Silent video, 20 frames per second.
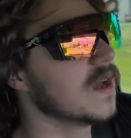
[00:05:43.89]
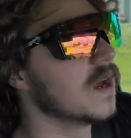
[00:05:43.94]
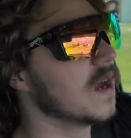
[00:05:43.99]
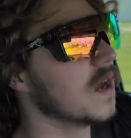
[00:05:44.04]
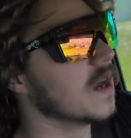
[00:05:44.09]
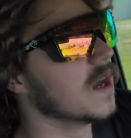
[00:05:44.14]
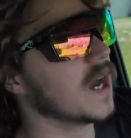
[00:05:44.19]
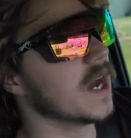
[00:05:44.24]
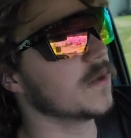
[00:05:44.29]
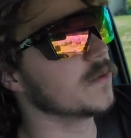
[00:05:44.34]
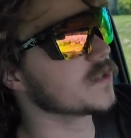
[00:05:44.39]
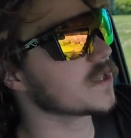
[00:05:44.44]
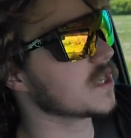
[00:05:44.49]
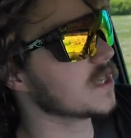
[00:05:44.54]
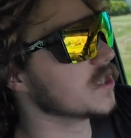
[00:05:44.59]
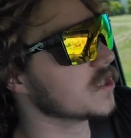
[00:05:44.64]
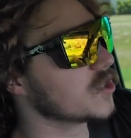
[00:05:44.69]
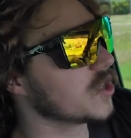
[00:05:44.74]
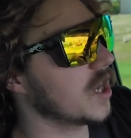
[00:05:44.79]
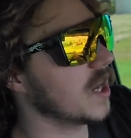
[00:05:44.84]
I was
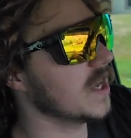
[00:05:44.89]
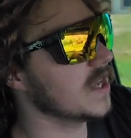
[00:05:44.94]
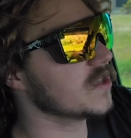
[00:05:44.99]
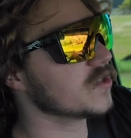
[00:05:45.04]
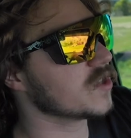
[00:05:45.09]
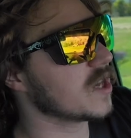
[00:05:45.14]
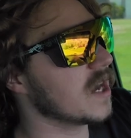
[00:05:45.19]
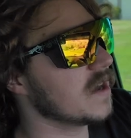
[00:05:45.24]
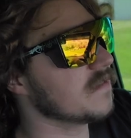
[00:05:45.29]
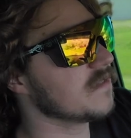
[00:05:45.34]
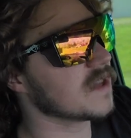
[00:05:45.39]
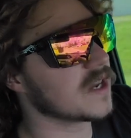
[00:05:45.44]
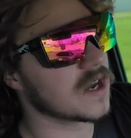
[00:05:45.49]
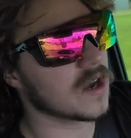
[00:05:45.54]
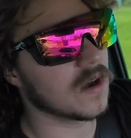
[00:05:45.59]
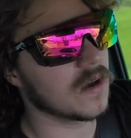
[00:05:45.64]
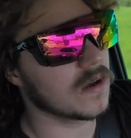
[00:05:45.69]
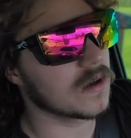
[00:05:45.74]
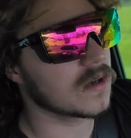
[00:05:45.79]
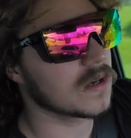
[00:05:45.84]
gonna try and drive the
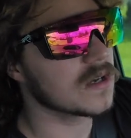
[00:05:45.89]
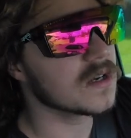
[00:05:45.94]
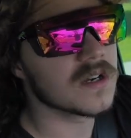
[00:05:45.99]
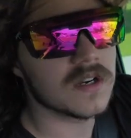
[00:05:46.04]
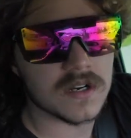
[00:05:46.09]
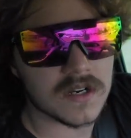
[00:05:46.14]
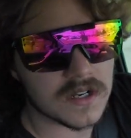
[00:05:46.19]
car